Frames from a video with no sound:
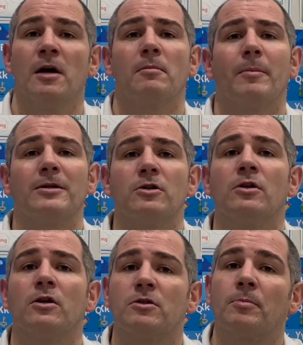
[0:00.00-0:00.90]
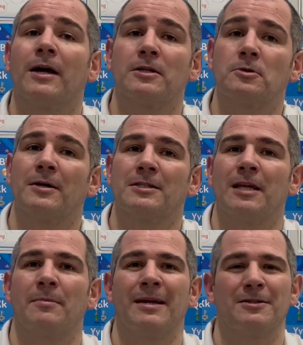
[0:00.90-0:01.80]
but by doing lots of practice questions
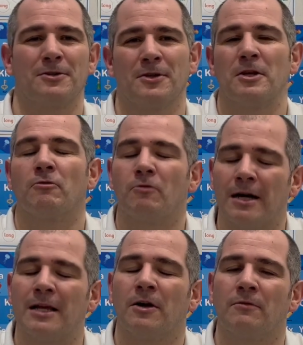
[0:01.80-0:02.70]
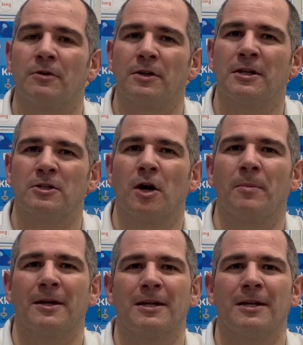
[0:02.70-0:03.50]
that makes sure that you're really confident in this topic.